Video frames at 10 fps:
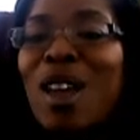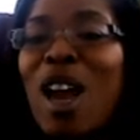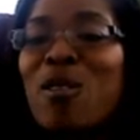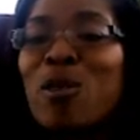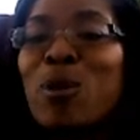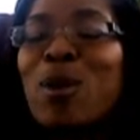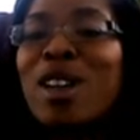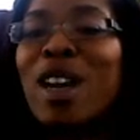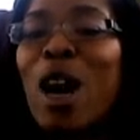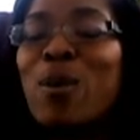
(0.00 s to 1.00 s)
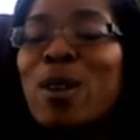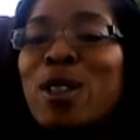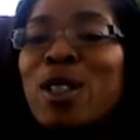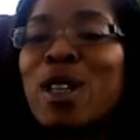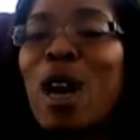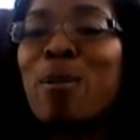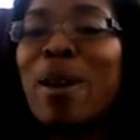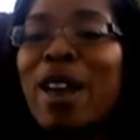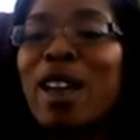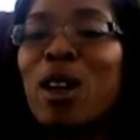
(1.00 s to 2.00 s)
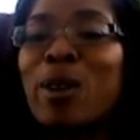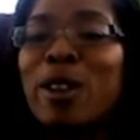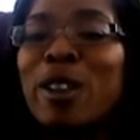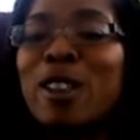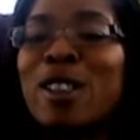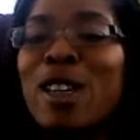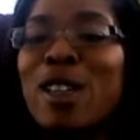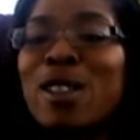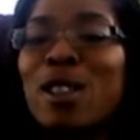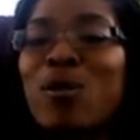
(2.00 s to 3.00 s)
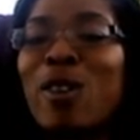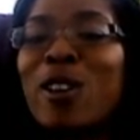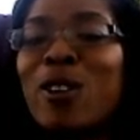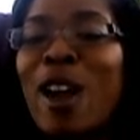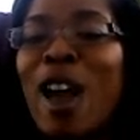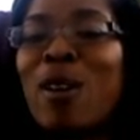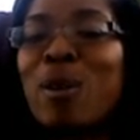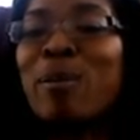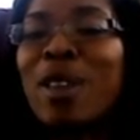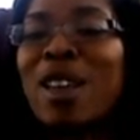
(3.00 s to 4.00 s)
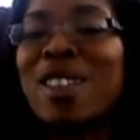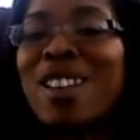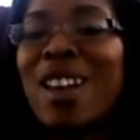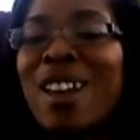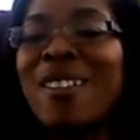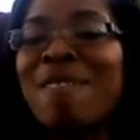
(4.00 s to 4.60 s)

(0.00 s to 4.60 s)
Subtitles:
Everyone, I was come back and we're going to discuss this further. Have a blessed day.